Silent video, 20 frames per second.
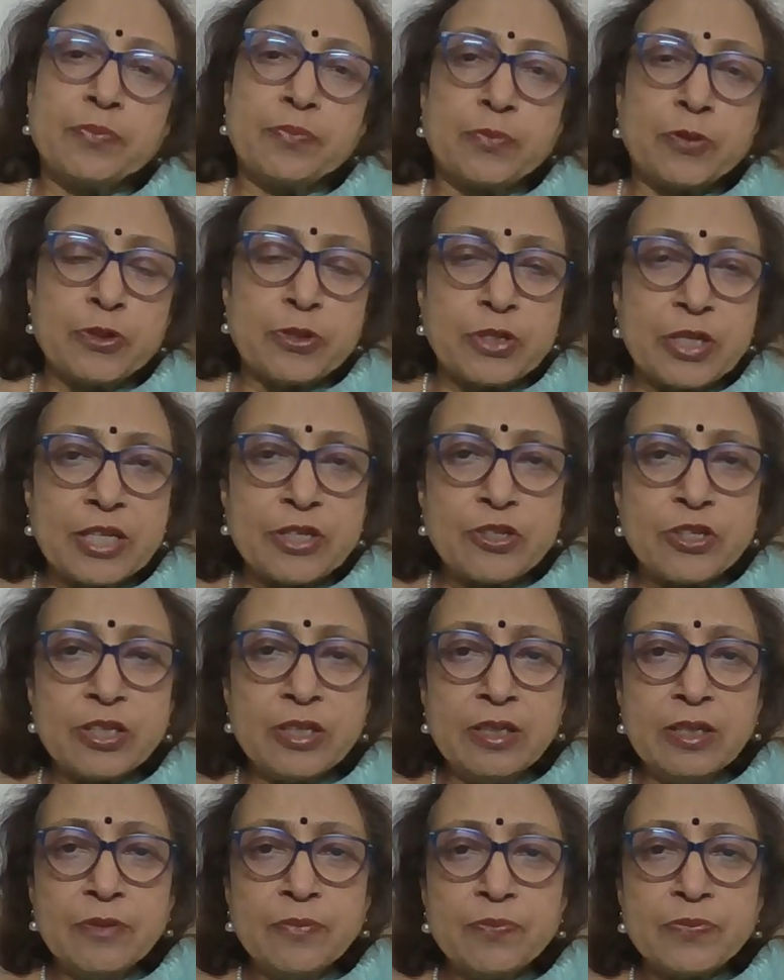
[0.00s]

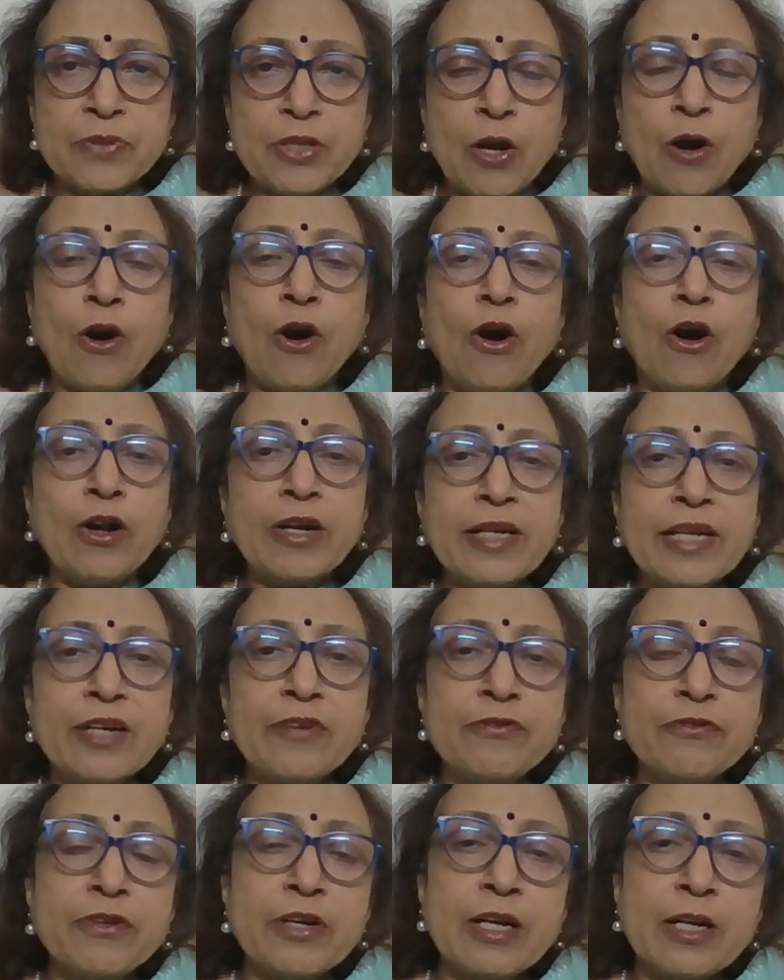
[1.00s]
possession or a
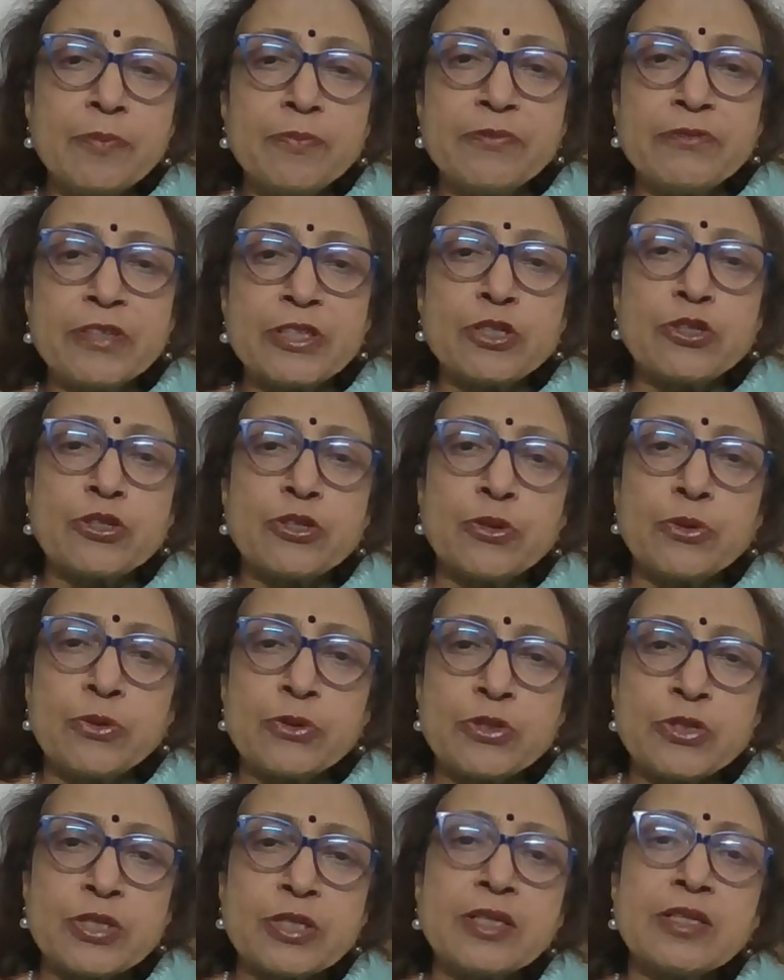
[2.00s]
verb which
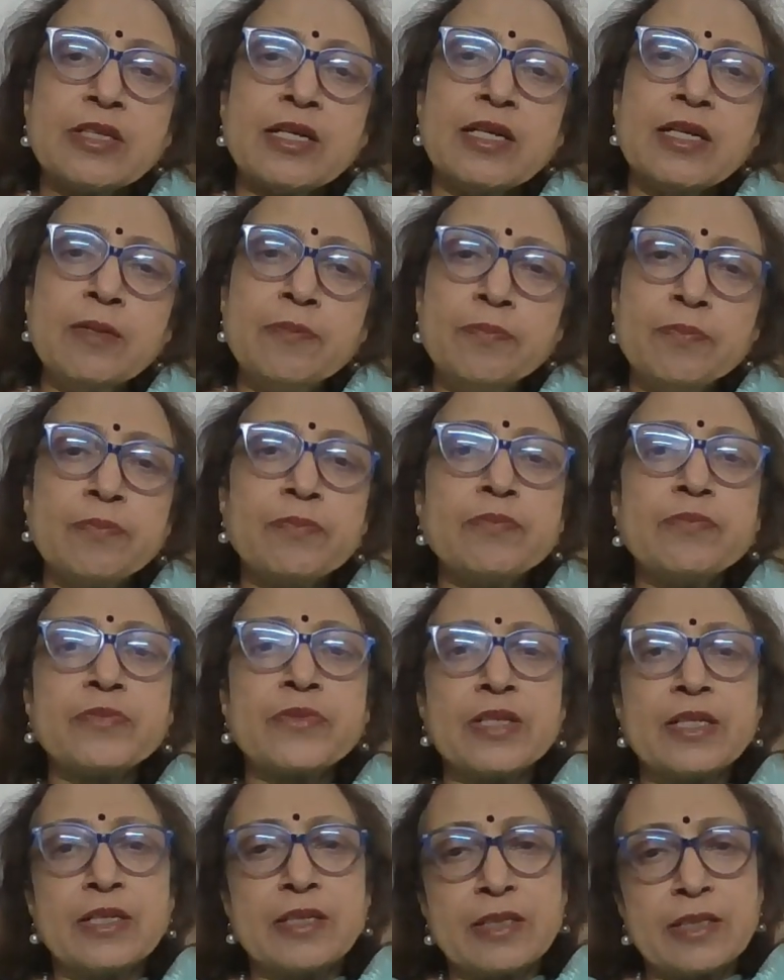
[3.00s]
shows a
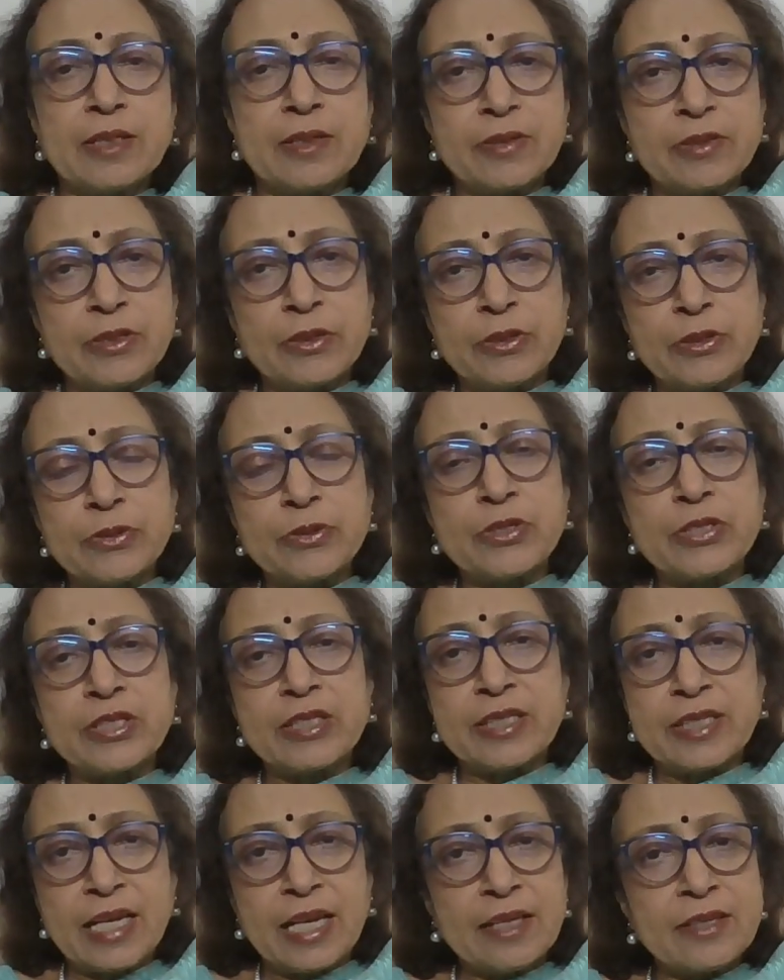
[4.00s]

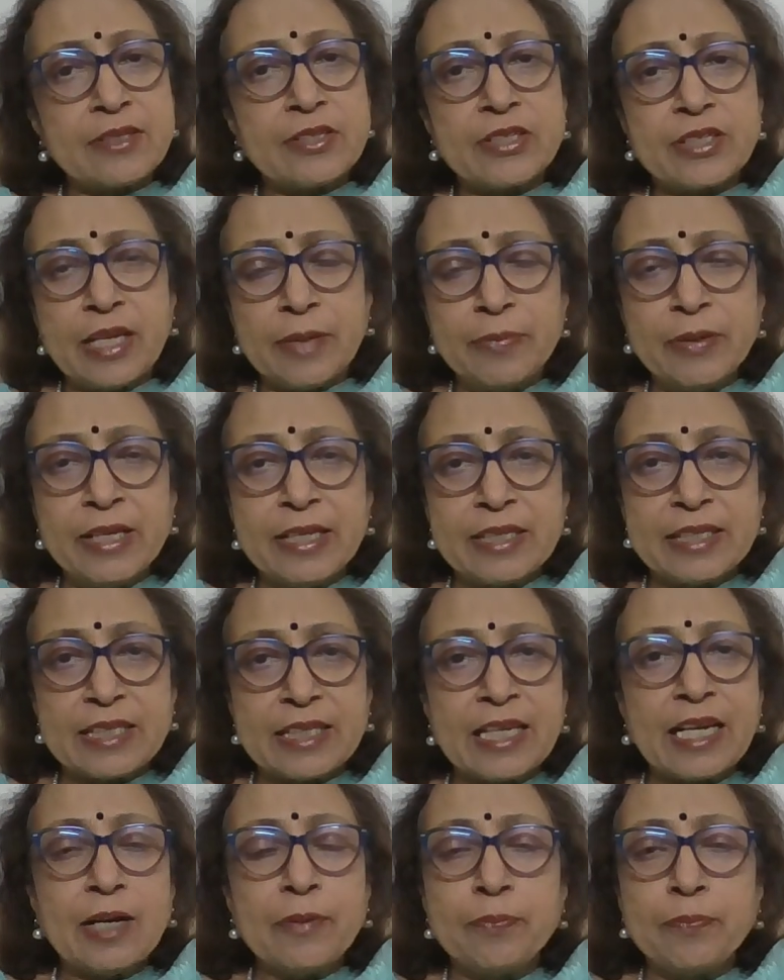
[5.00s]

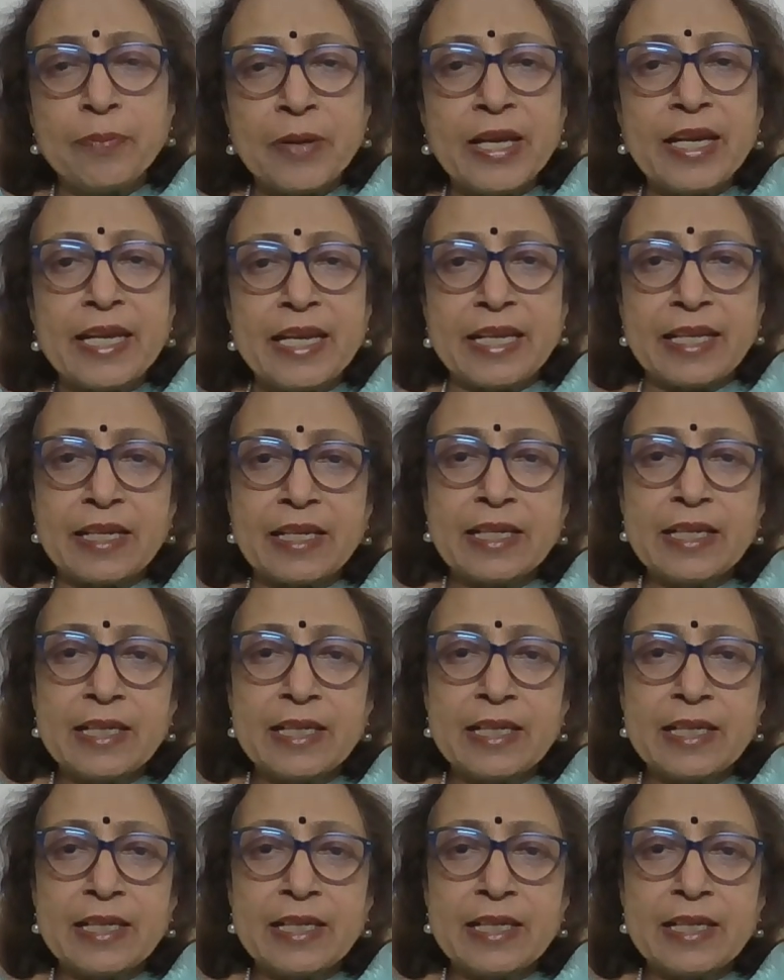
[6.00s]
stability, a being.